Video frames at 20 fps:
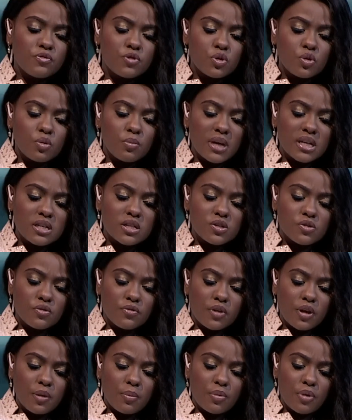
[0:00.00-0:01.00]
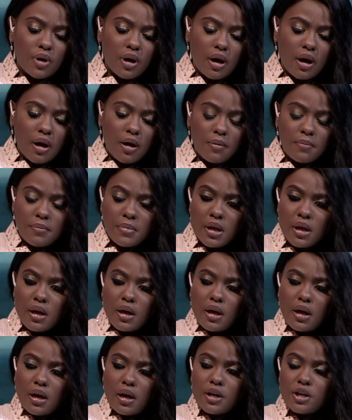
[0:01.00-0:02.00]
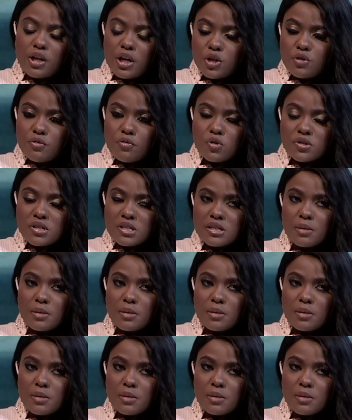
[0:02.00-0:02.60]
to matters of Kibra. And of course,